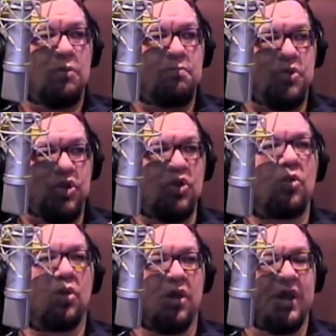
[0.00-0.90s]

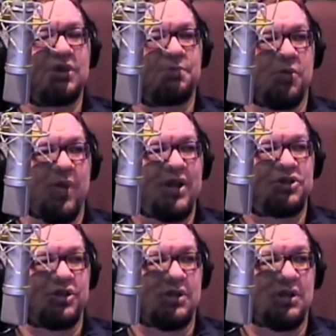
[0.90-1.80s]
pure
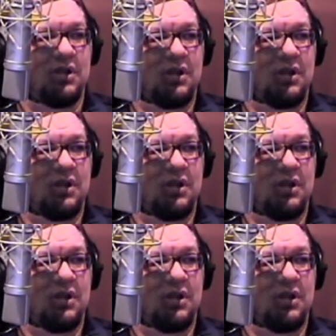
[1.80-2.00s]
inspiration